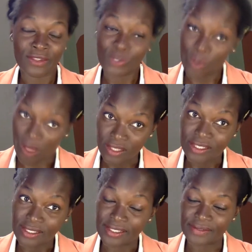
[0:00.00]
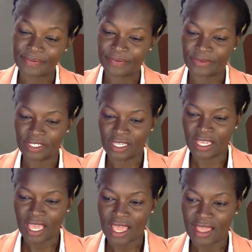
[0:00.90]
to us,
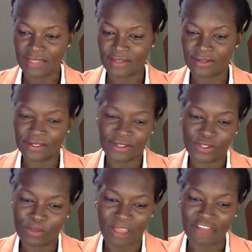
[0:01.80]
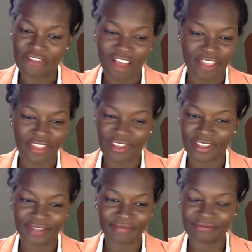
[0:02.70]
and to my
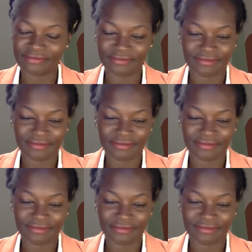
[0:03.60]
father,